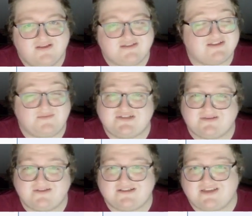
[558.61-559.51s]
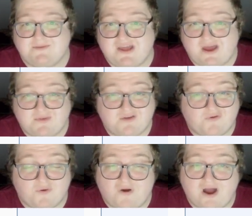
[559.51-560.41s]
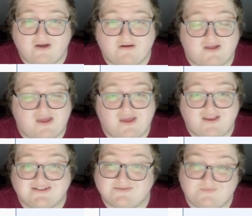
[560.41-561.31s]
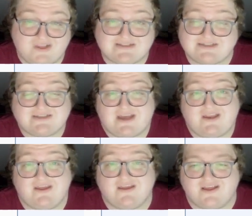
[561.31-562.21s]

This is going to be something that's going to be happening for a while. And it's exciting.